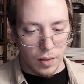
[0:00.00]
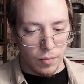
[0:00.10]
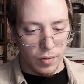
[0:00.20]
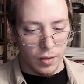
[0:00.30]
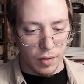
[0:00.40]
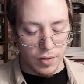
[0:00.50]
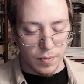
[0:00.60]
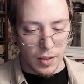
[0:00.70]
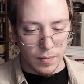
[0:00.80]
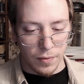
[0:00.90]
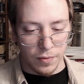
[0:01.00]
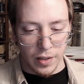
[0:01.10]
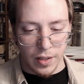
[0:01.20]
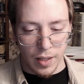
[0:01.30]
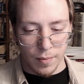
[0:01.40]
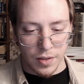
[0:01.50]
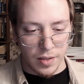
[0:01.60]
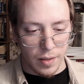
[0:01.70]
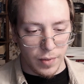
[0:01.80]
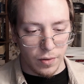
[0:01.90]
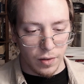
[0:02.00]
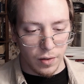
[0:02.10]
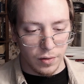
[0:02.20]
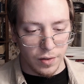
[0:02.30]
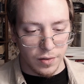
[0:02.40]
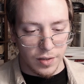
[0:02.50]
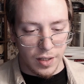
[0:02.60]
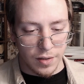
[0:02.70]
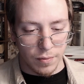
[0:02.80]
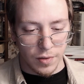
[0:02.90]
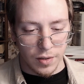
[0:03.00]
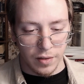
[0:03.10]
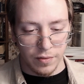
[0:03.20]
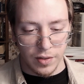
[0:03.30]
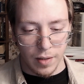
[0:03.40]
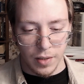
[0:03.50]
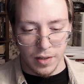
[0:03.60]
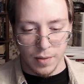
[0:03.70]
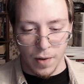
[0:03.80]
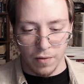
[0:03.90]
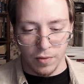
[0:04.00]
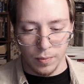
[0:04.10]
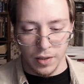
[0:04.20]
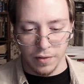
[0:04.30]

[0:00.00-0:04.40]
We are not responsible for any damages that may occur to your scene as a result of attempting these powerful Blender